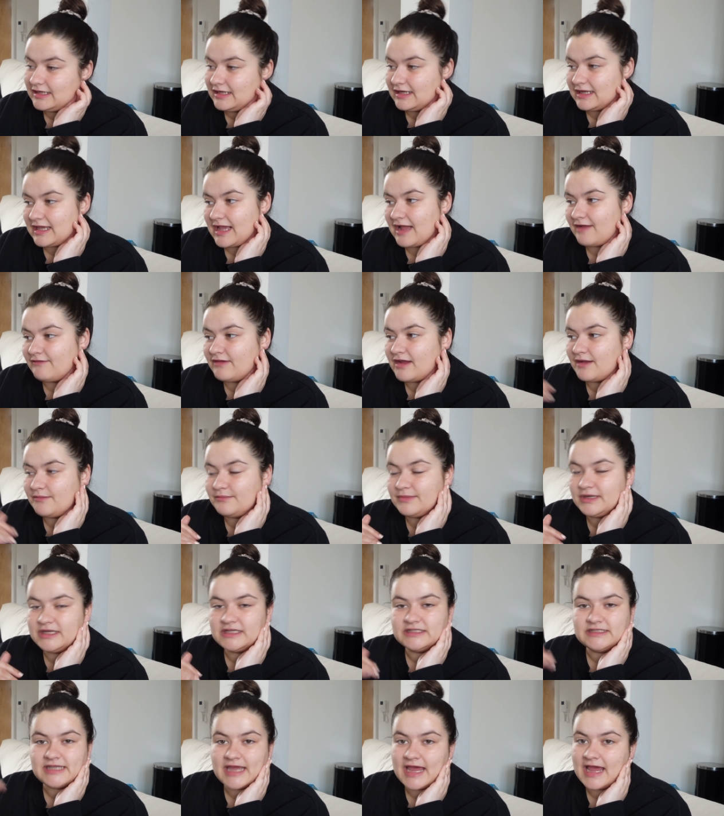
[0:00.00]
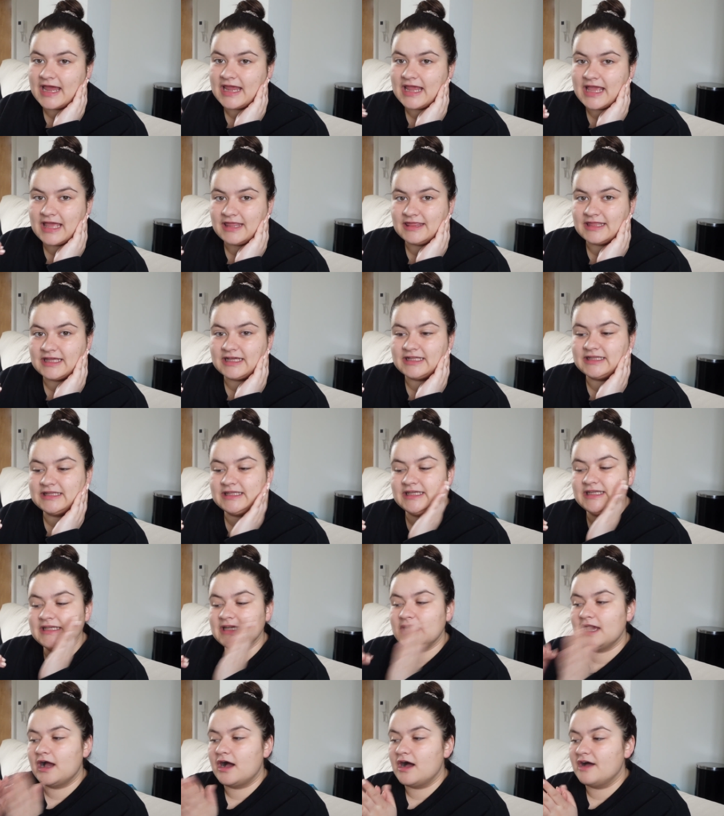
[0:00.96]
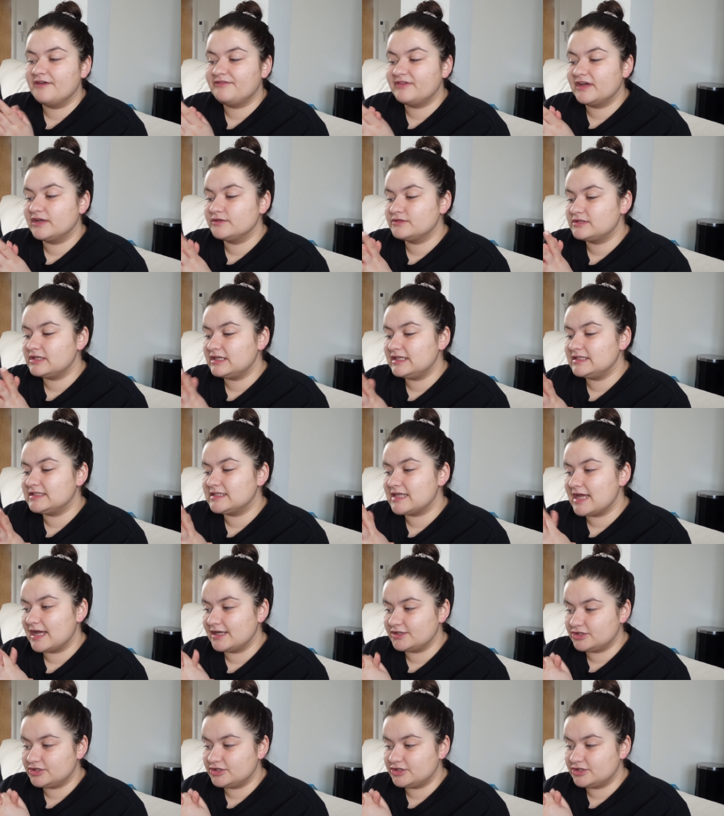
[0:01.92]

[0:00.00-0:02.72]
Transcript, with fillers: carry on with your day and then clean it off. I also need to get a